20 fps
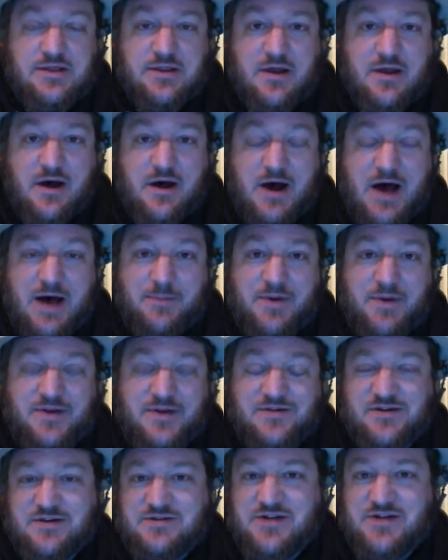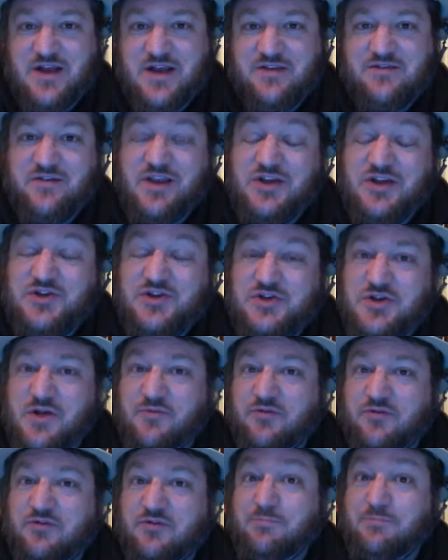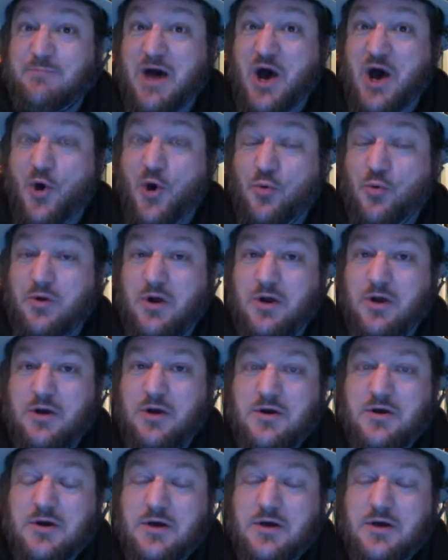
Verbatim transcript: the Hobbit Desolation of Smaug